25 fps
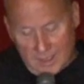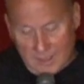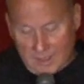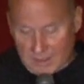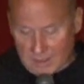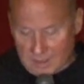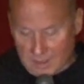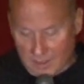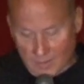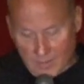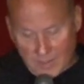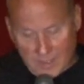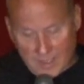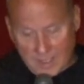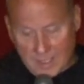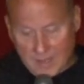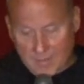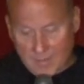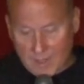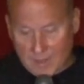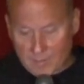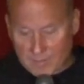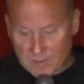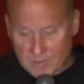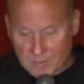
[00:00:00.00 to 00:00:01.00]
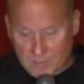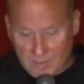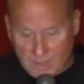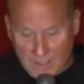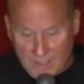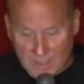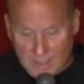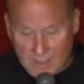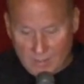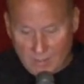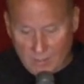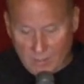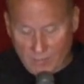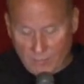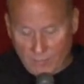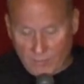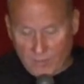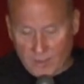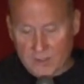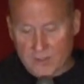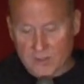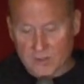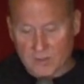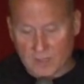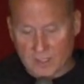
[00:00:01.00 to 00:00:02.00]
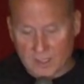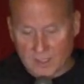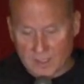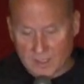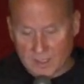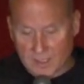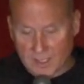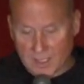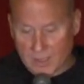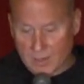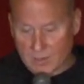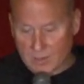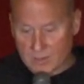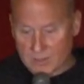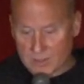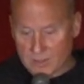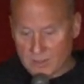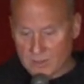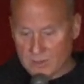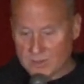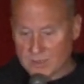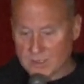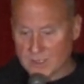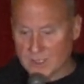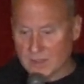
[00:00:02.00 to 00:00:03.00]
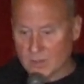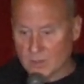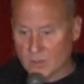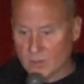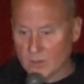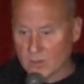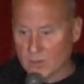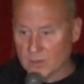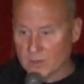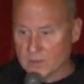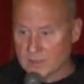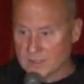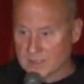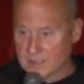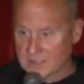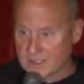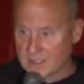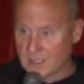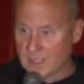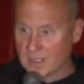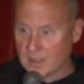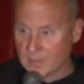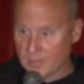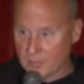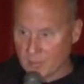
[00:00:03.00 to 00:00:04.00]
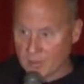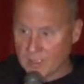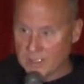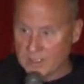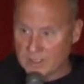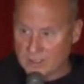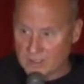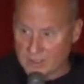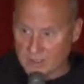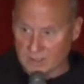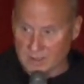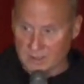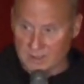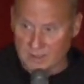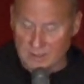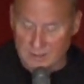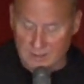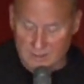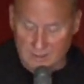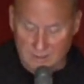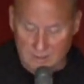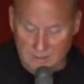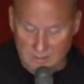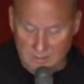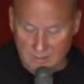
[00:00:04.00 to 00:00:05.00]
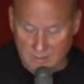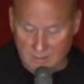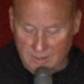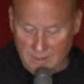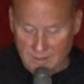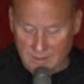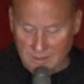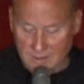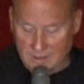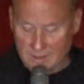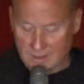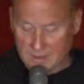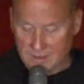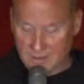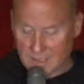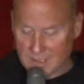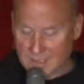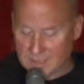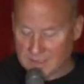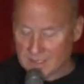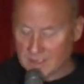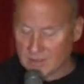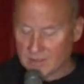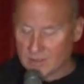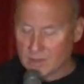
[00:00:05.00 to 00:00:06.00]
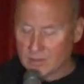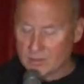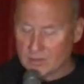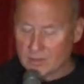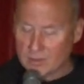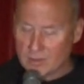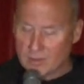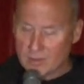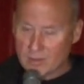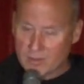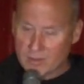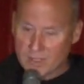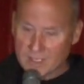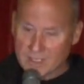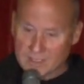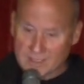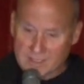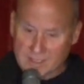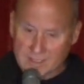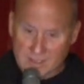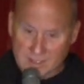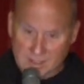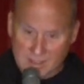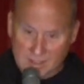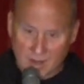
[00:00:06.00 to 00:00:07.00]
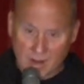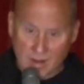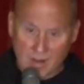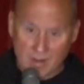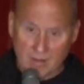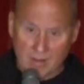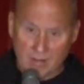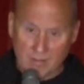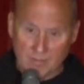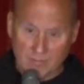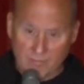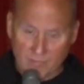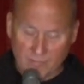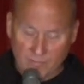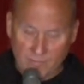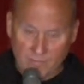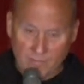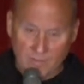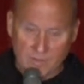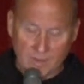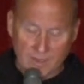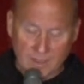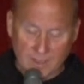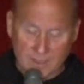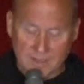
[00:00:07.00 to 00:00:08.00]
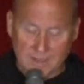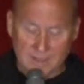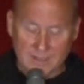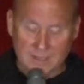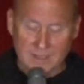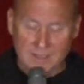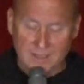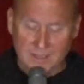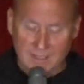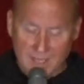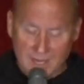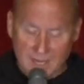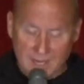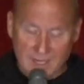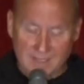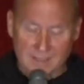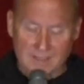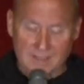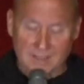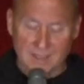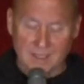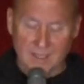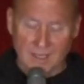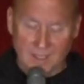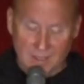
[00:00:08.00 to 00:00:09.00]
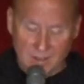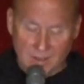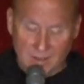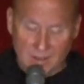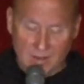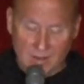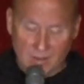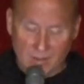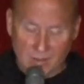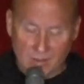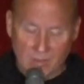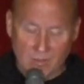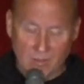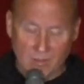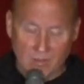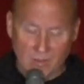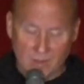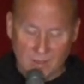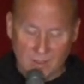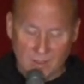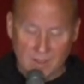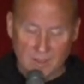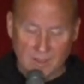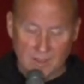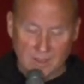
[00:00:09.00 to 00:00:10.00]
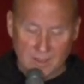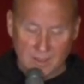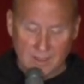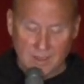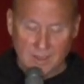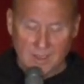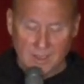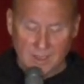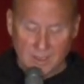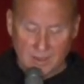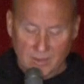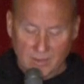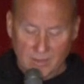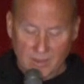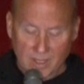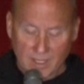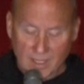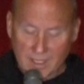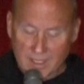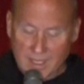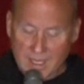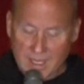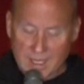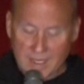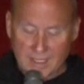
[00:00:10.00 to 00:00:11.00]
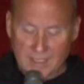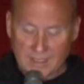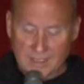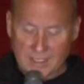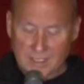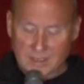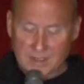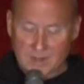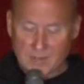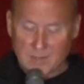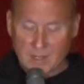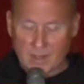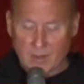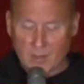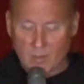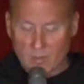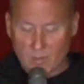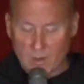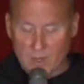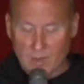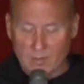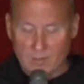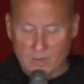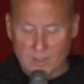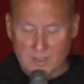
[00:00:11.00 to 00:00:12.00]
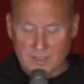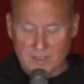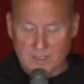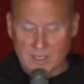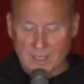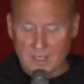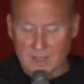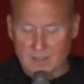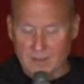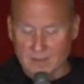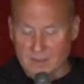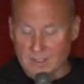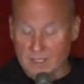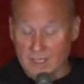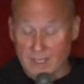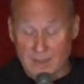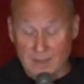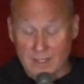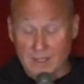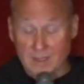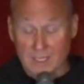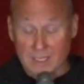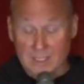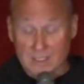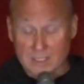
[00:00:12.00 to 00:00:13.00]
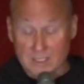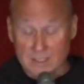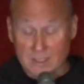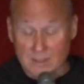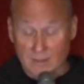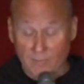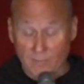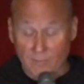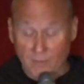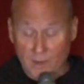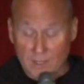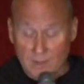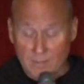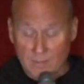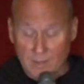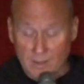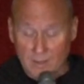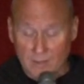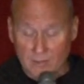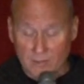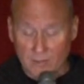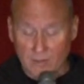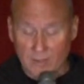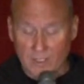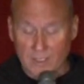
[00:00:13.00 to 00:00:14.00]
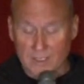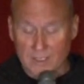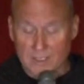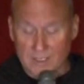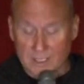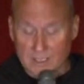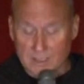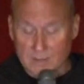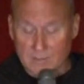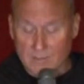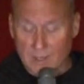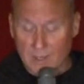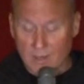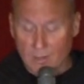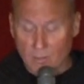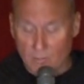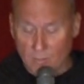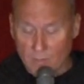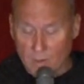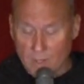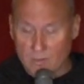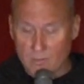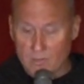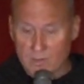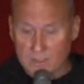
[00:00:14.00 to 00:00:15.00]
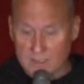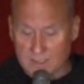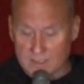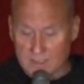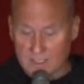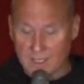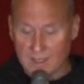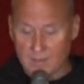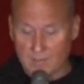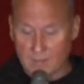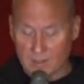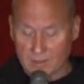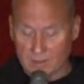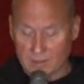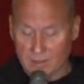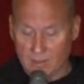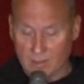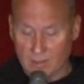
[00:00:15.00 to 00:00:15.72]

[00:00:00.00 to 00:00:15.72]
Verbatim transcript: somebody came up to me and they were frustrated that I was using the word celebration, right? They said, Don't you know that it's a solemn? I said, Yes, I know right? Again, it doesn't matter what we say. There's, and this is fundamentally true. It doesn't matter what we say about the